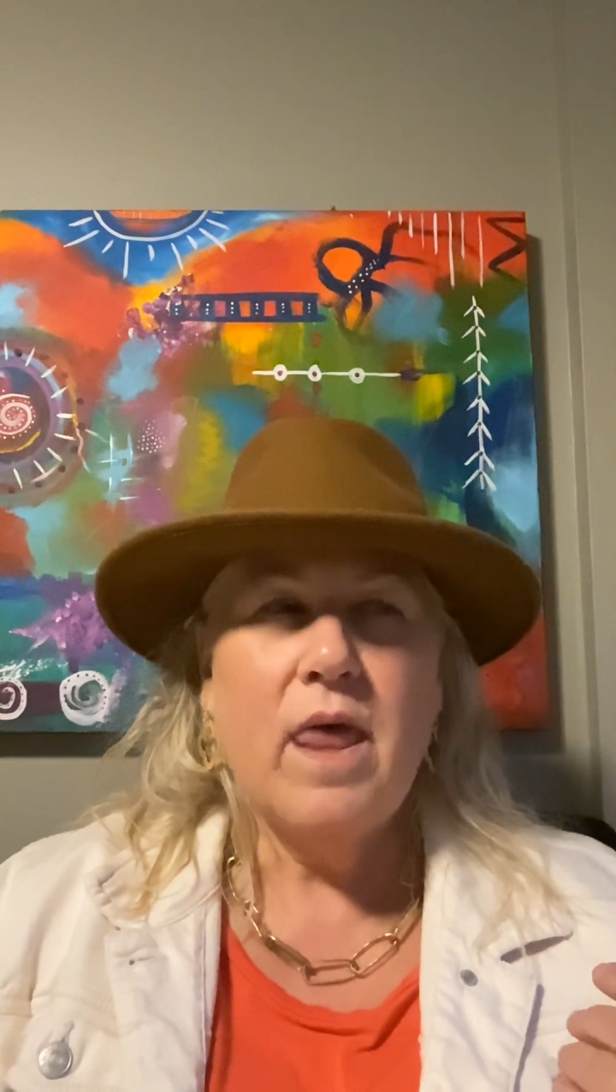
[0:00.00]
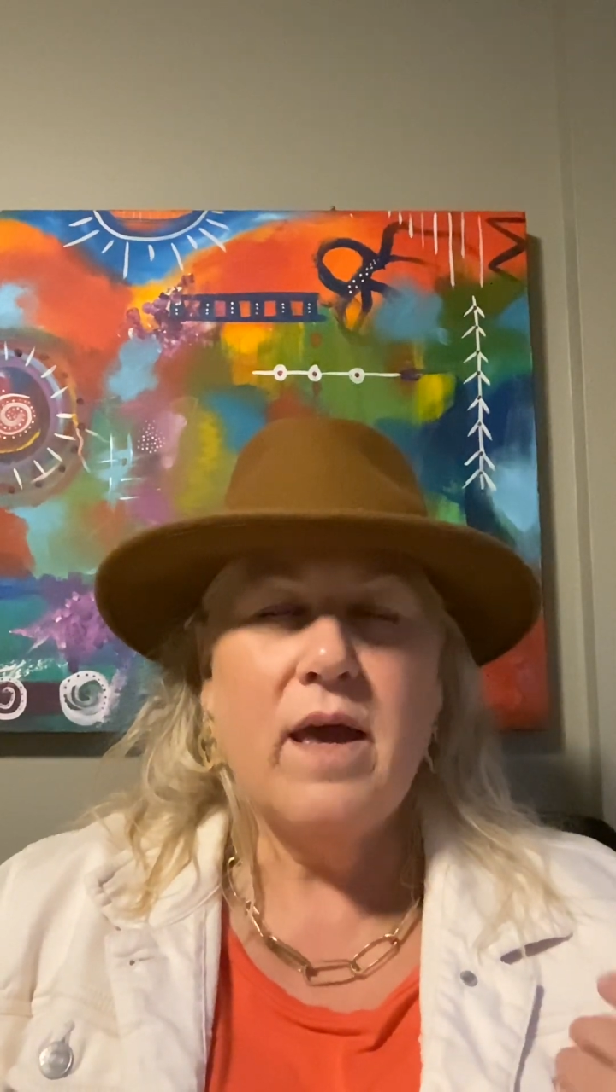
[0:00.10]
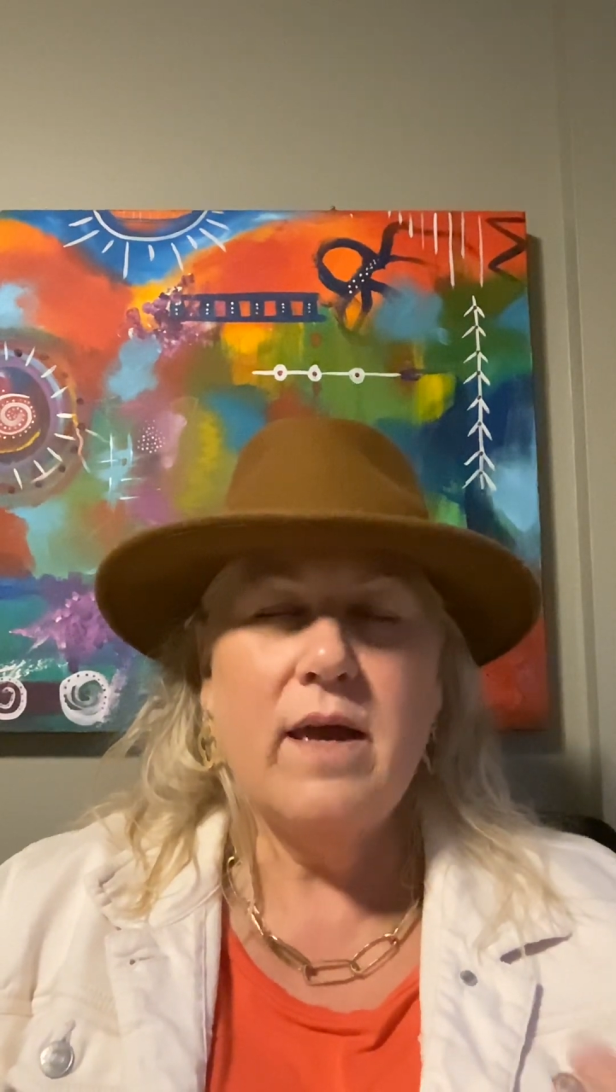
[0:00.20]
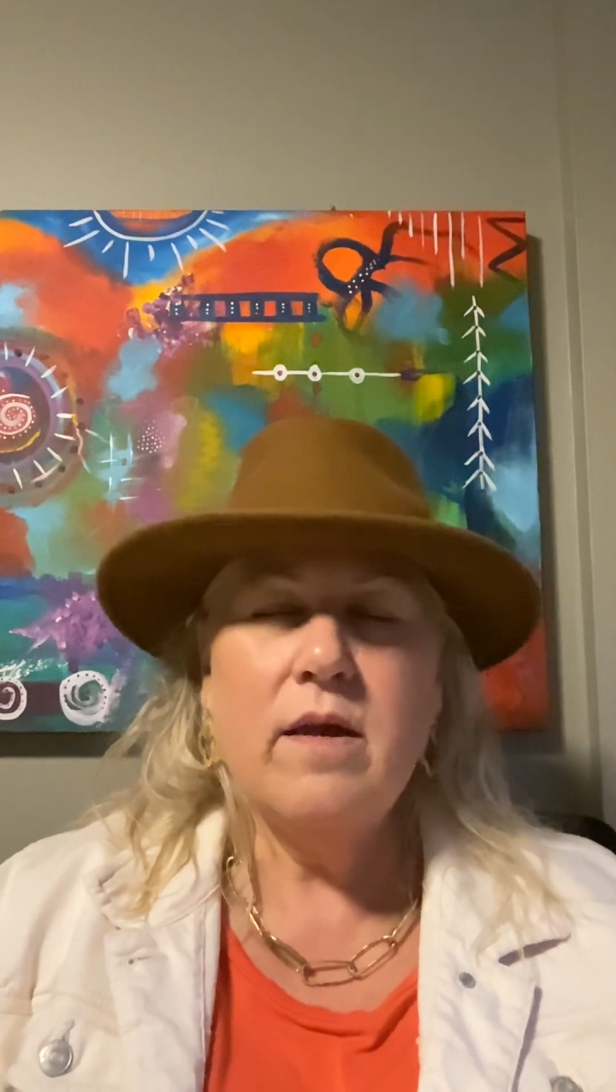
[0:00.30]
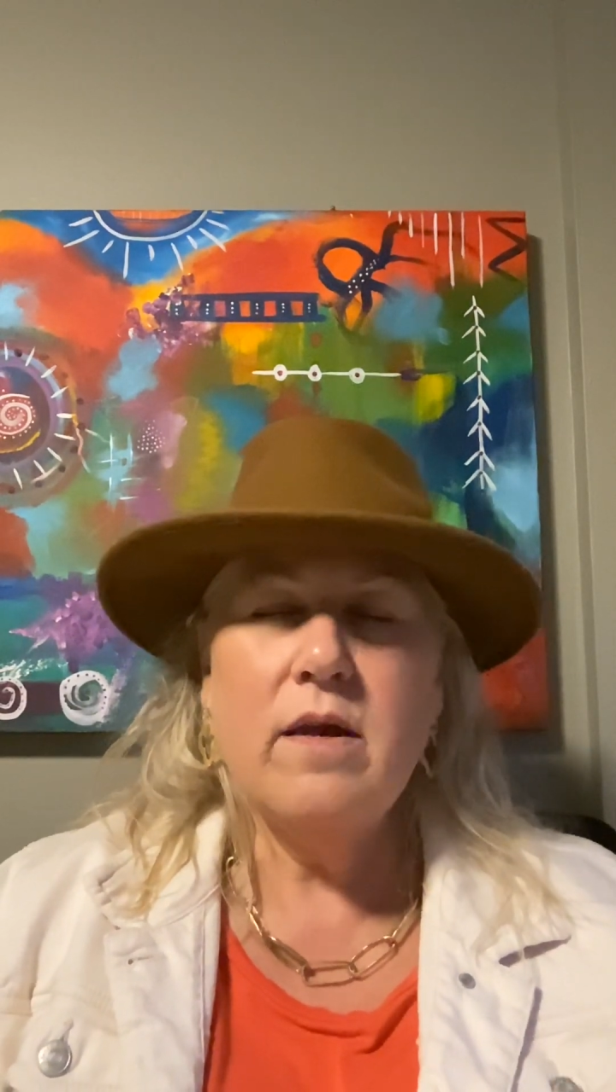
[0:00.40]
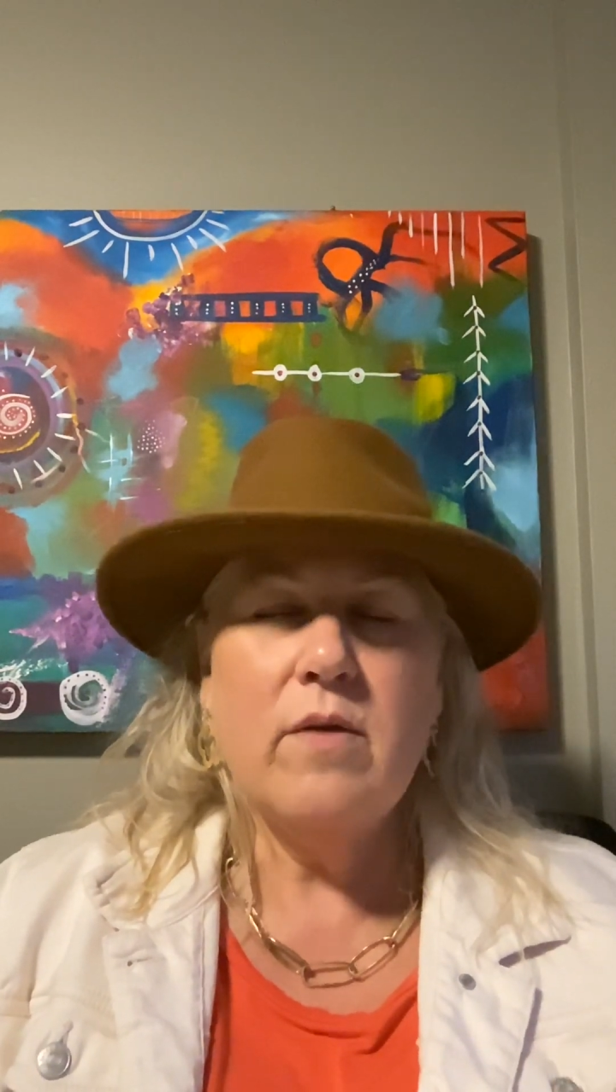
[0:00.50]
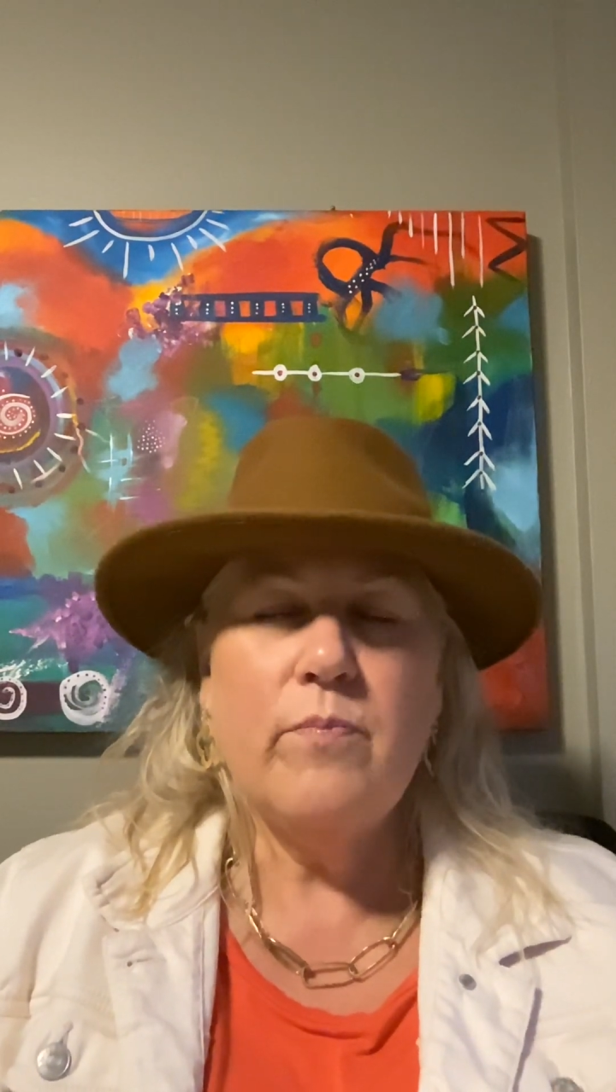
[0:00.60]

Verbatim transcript: it